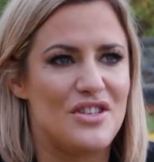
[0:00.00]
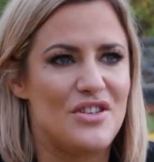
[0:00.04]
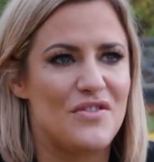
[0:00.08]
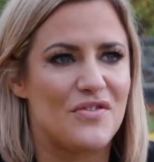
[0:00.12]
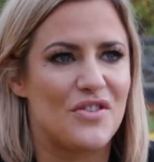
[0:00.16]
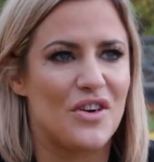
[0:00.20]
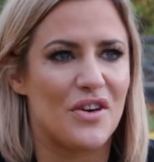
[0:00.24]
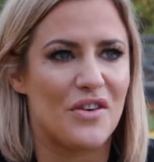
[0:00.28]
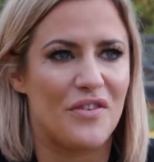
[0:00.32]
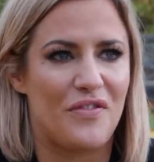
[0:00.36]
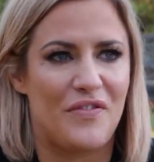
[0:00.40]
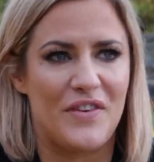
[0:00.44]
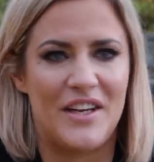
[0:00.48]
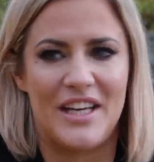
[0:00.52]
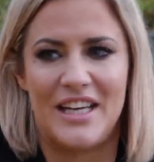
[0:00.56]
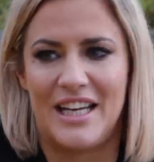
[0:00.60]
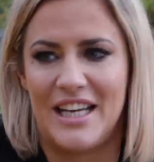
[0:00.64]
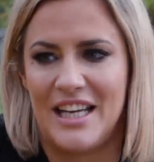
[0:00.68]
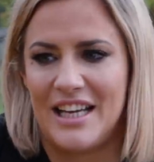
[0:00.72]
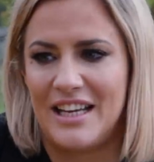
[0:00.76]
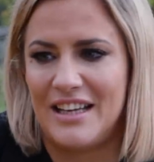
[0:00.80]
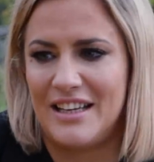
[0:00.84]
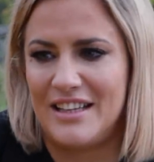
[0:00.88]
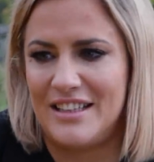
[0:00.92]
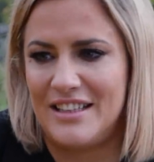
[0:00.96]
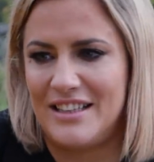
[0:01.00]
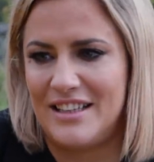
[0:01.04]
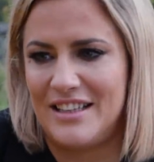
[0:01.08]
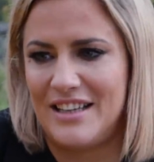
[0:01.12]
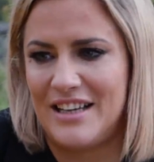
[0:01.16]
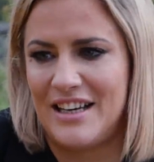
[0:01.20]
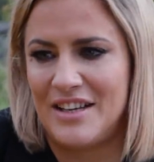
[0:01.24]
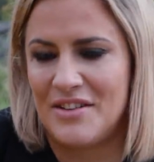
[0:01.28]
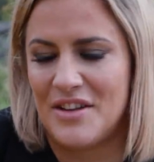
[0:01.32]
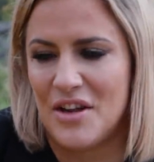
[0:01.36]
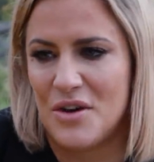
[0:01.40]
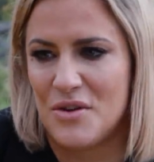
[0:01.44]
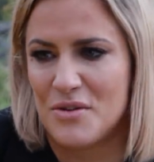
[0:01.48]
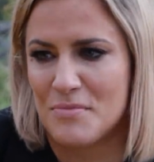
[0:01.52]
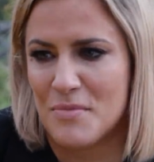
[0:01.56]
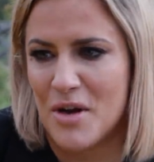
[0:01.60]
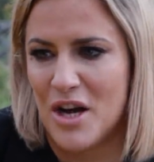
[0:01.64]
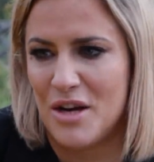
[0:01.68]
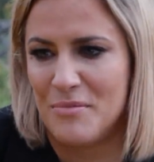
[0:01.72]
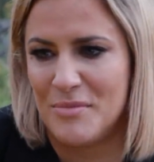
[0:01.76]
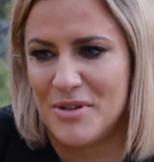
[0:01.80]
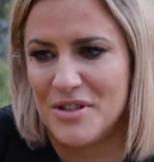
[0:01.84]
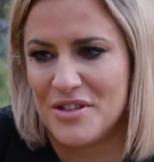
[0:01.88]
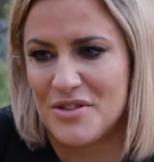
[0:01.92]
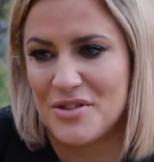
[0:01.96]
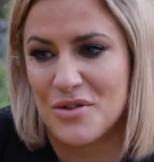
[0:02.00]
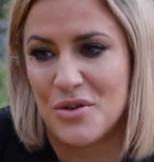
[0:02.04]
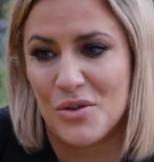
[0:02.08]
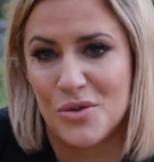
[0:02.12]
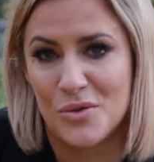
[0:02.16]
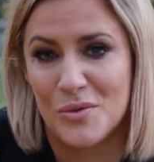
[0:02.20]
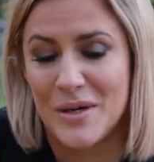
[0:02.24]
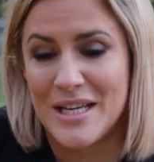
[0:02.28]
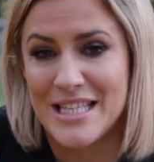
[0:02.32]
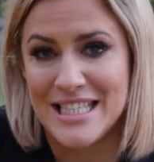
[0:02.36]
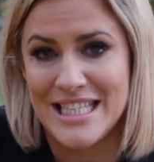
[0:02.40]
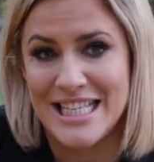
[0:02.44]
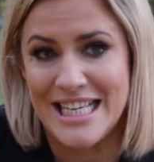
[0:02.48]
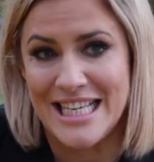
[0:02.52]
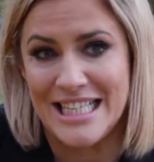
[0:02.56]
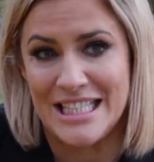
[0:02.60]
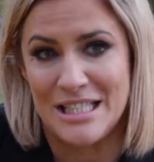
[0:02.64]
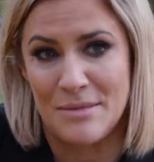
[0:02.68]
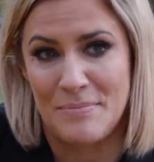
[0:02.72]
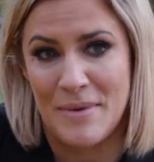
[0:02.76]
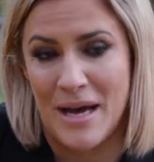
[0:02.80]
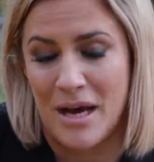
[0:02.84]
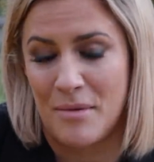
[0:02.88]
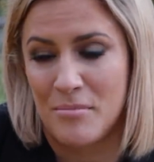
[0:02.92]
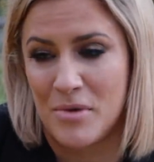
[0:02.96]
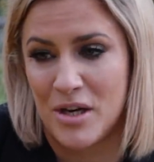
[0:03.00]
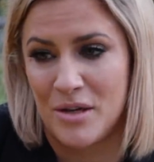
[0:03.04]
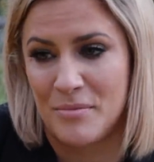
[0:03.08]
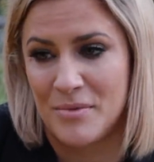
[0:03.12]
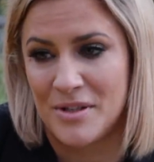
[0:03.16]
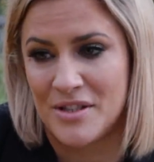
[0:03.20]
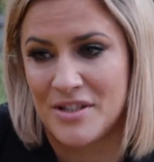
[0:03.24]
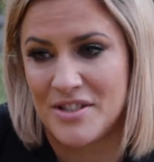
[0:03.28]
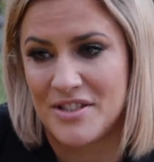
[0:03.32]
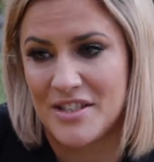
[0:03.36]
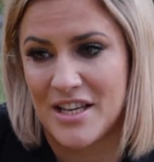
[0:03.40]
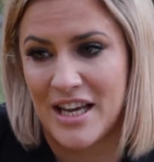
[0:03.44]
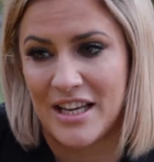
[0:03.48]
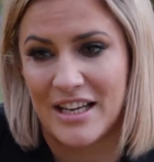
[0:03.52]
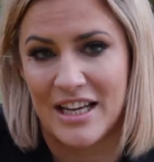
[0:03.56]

You've got to feel it, and those moments always lead to better moments.